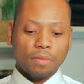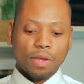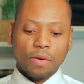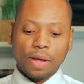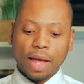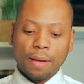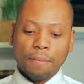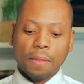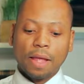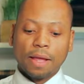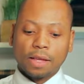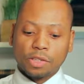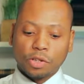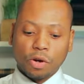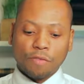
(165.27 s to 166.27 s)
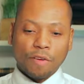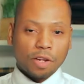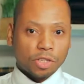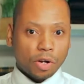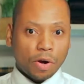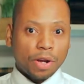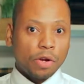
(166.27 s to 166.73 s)
Okay? So if I
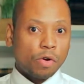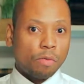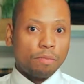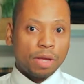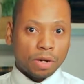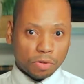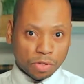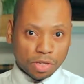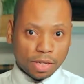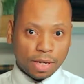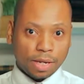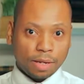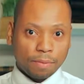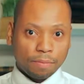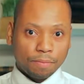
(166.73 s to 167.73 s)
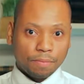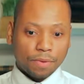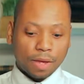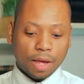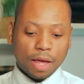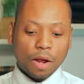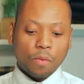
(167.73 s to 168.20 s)
start here on middle C
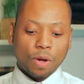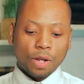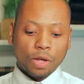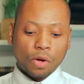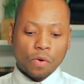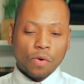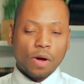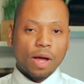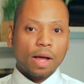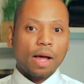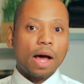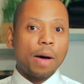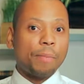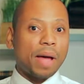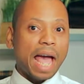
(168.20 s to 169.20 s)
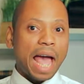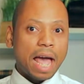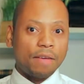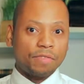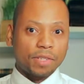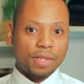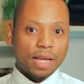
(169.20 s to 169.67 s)
and I want to go up a
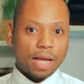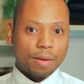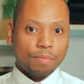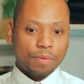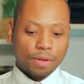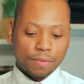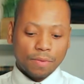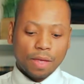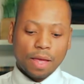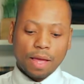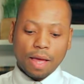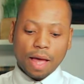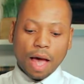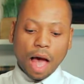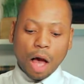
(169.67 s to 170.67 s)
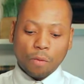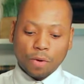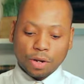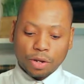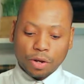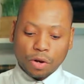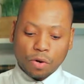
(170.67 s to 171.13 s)
half step, I
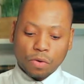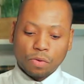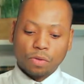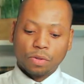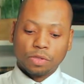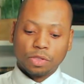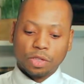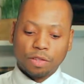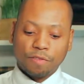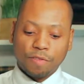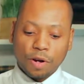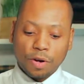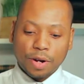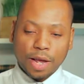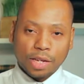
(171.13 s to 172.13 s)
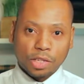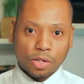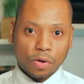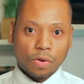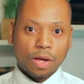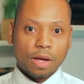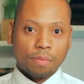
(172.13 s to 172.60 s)
would go to the very next
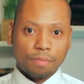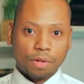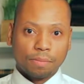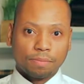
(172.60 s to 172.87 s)
note up.